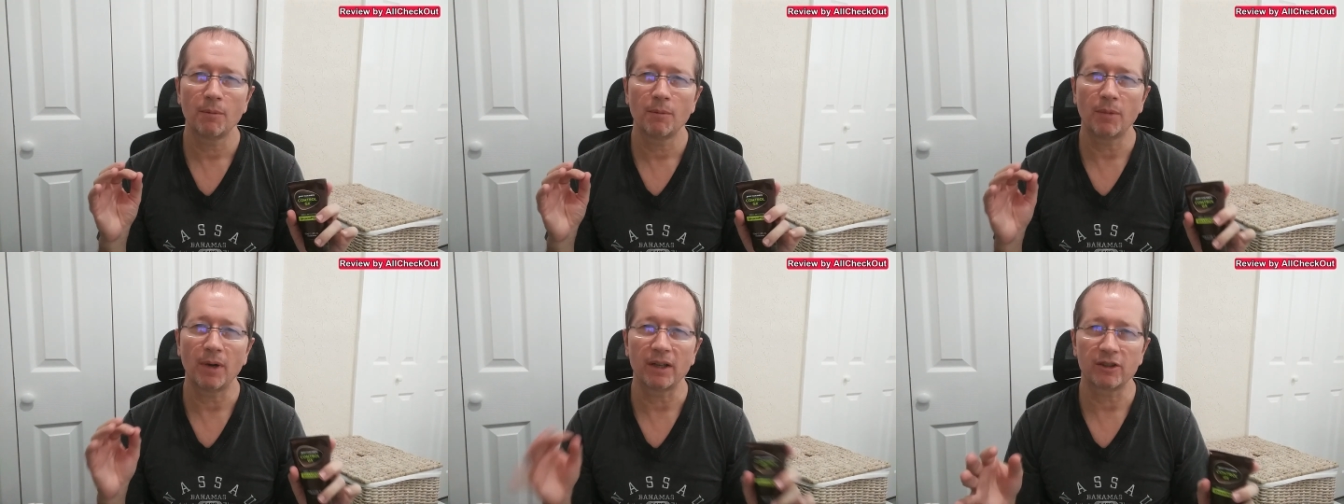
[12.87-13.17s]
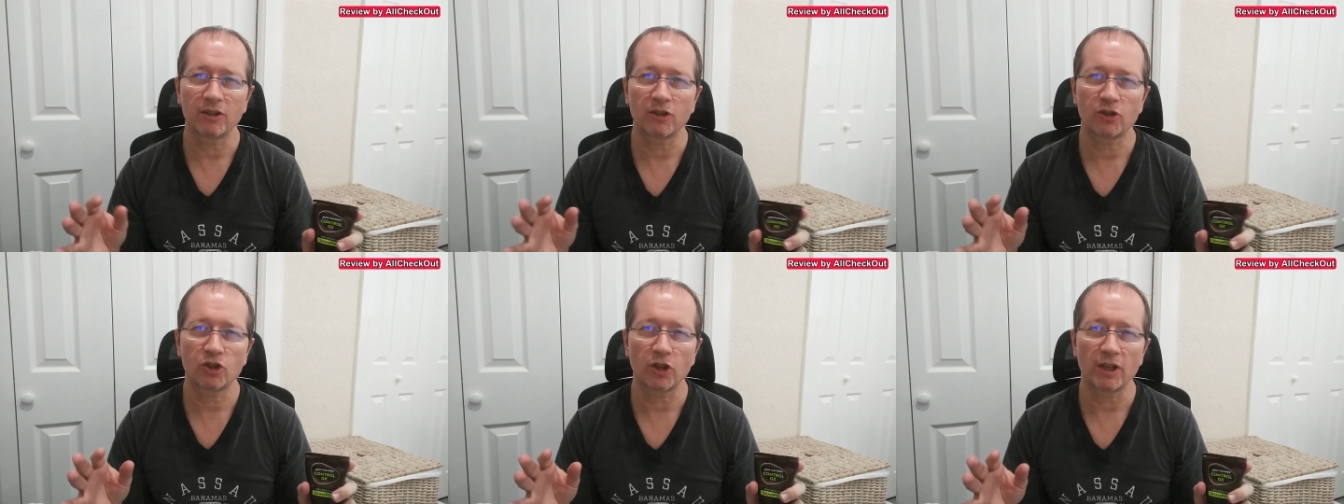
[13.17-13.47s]

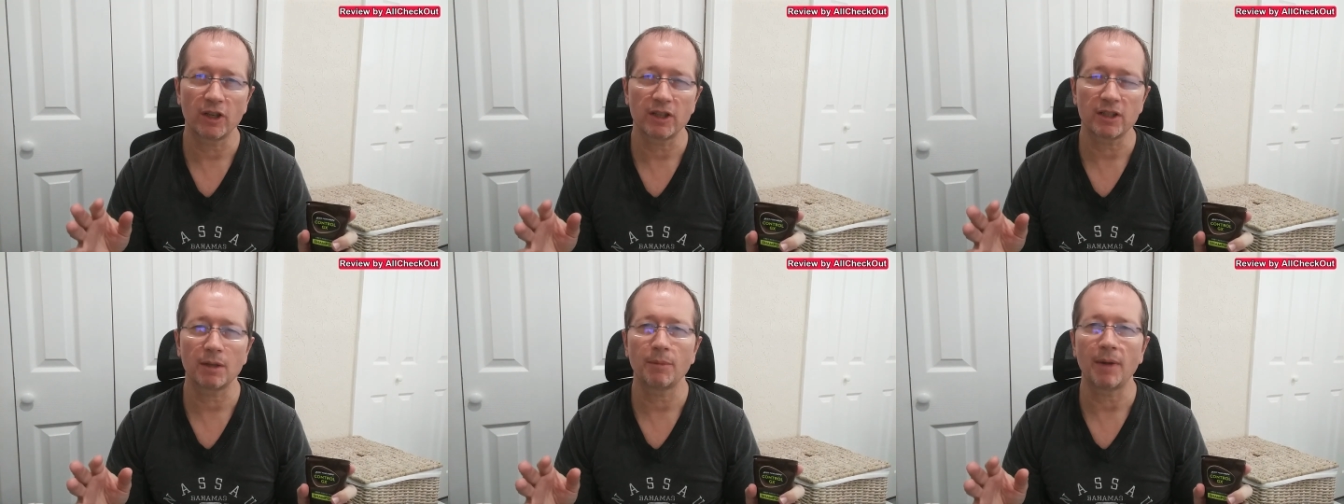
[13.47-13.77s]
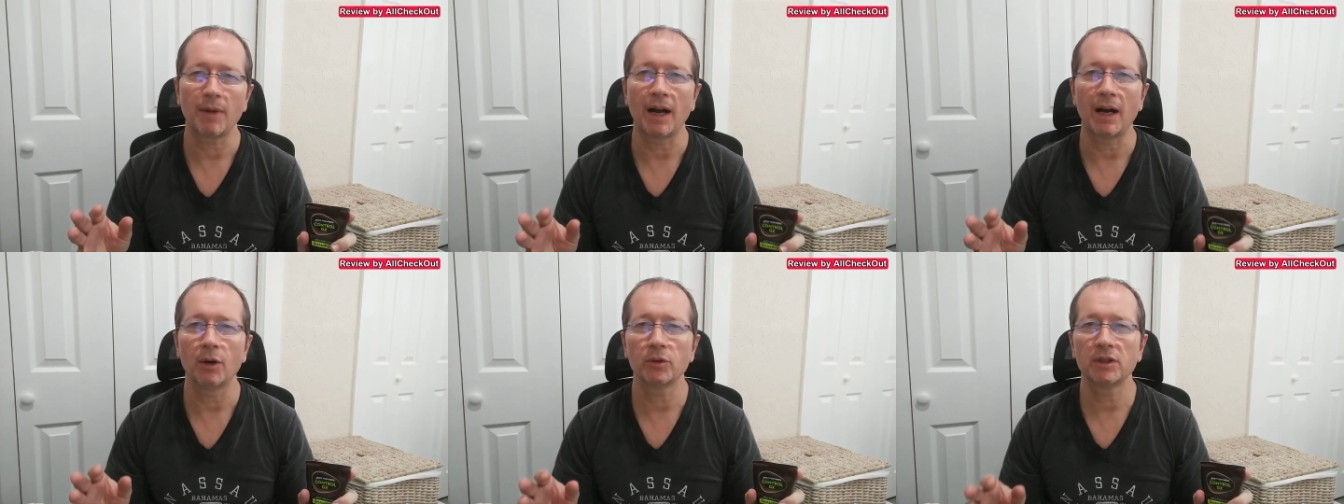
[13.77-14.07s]
but just
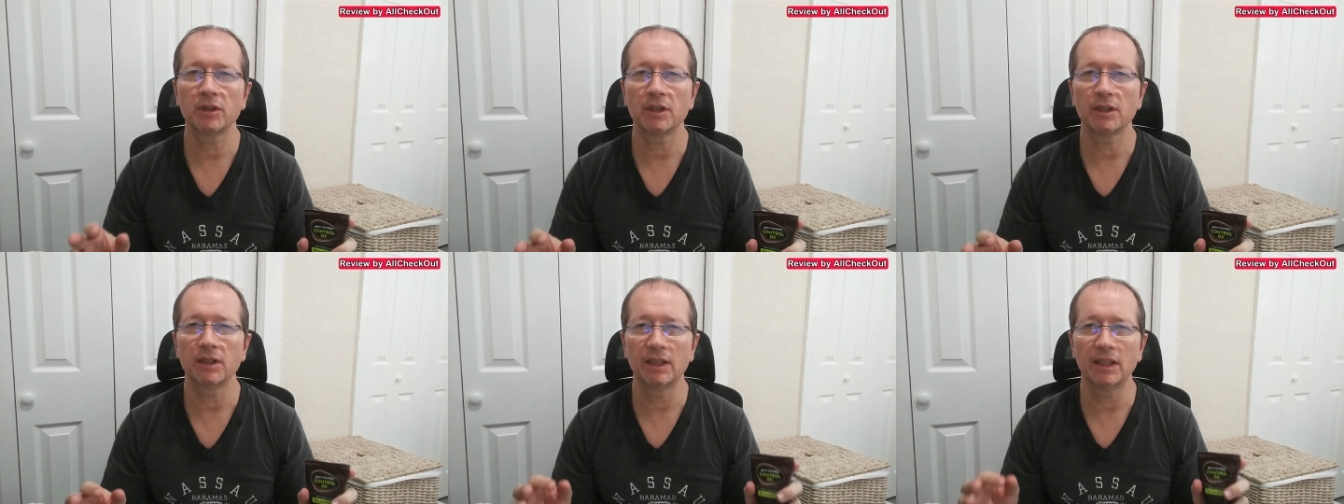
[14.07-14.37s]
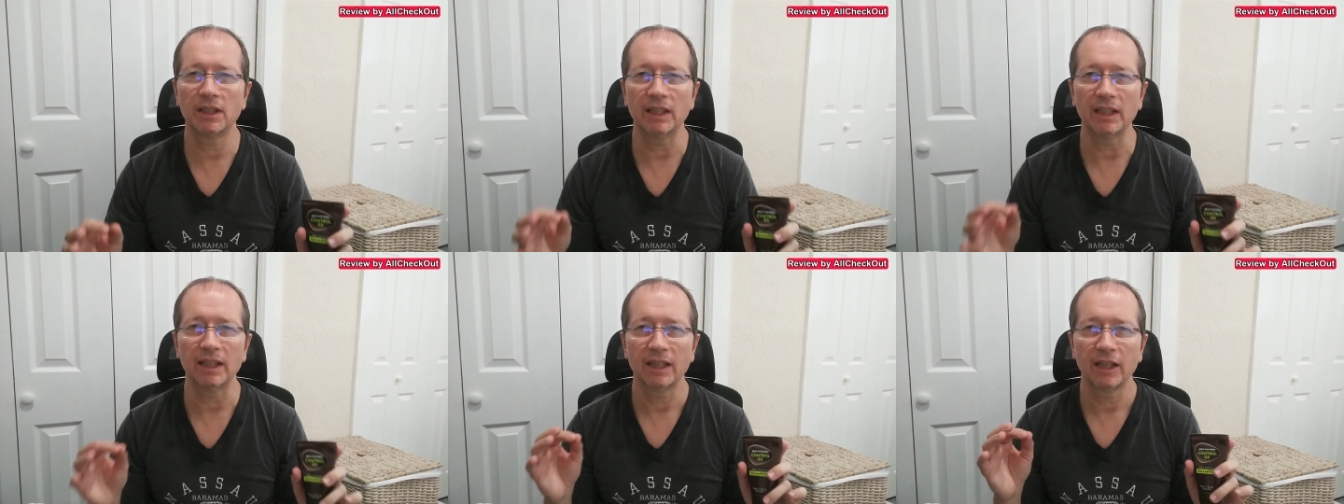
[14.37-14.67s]
about
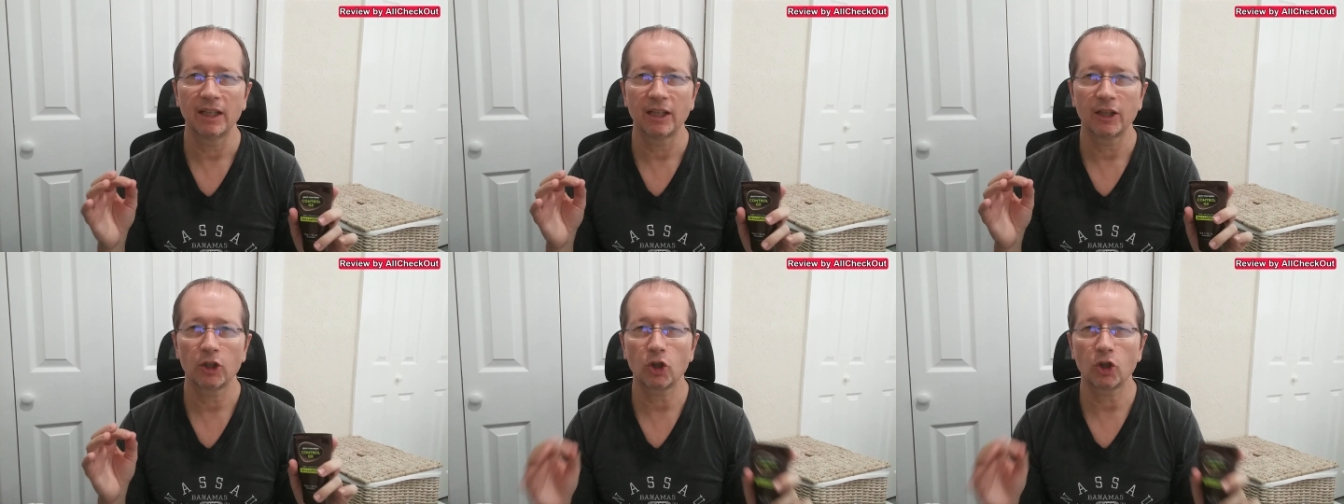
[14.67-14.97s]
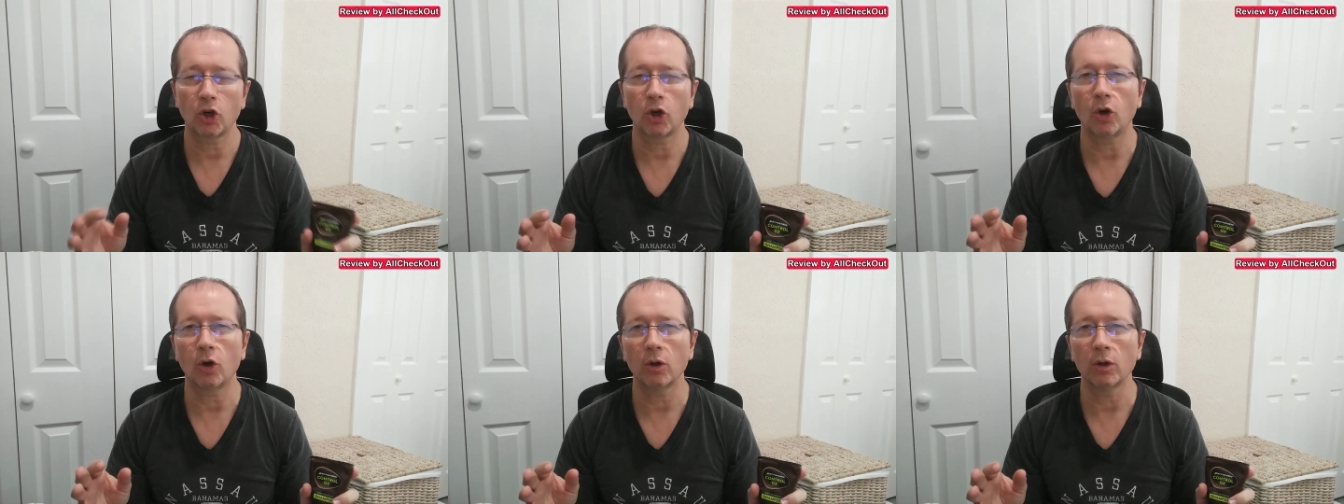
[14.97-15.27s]
the
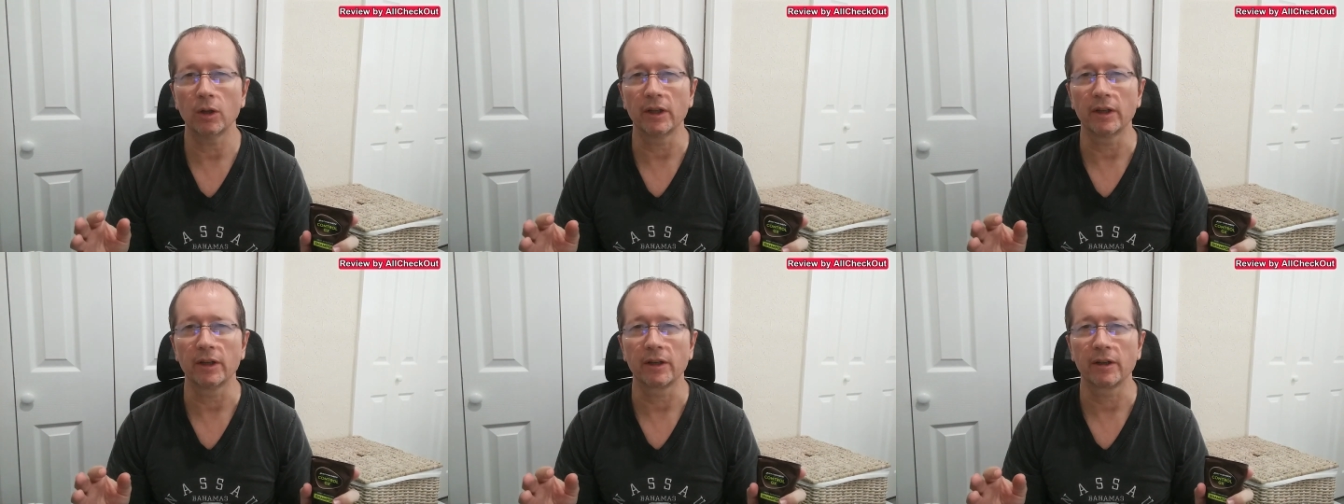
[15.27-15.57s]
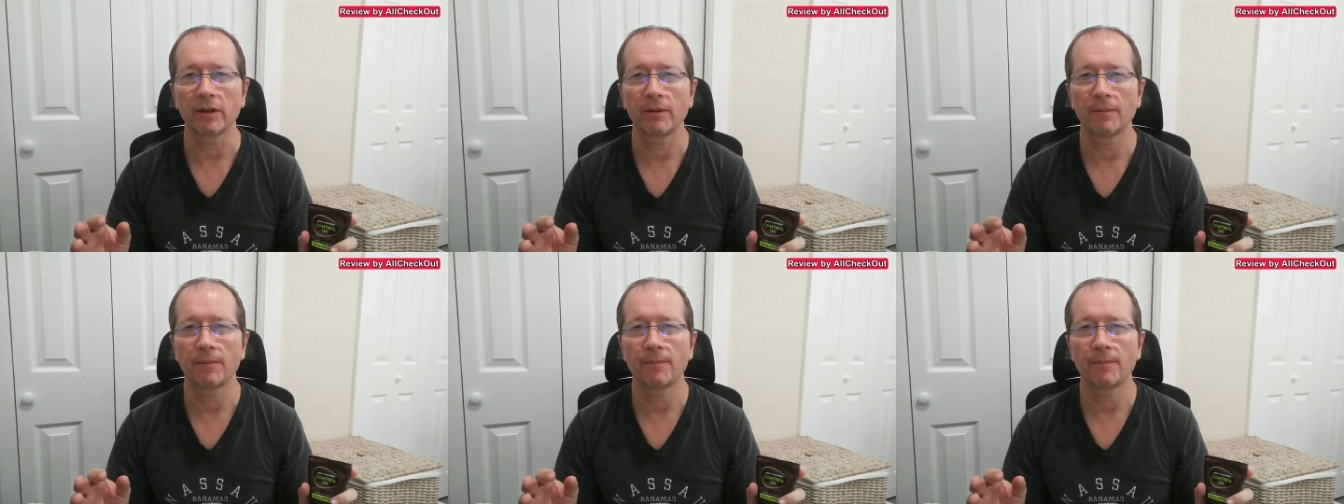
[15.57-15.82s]
color.